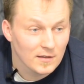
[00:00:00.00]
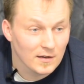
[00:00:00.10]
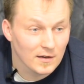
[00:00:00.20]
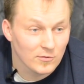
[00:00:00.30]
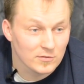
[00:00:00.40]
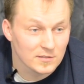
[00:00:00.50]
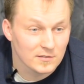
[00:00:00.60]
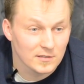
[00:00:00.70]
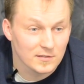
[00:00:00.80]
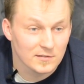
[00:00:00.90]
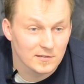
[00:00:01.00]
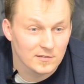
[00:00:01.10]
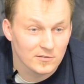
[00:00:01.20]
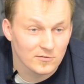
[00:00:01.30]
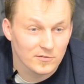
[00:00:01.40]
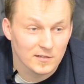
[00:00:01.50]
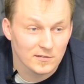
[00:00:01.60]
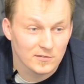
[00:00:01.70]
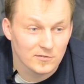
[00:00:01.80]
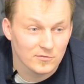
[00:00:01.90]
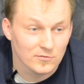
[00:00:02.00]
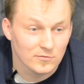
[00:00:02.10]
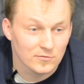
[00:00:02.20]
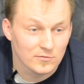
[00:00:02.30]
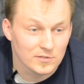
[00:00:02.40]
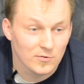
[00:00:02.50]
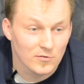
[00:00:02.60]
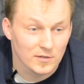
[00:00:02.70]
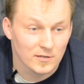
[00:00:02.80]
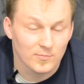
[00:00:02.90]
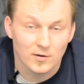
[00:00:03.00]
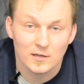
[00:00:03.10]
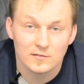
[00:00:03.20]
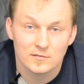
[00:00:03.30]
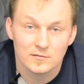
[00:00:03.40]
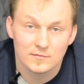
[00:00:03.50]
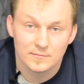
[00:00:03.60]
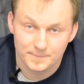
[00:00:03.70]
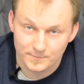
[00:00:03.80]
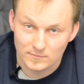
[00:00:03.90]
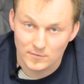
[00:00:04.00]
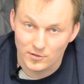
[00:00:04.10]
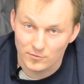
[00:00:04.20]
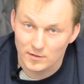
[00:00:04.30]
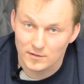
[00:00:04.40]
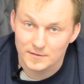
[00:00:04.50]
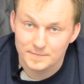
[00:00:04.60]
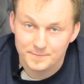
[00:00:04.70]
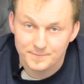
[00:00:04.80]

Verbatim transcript: I was addicted already to smoking pot, marijuana.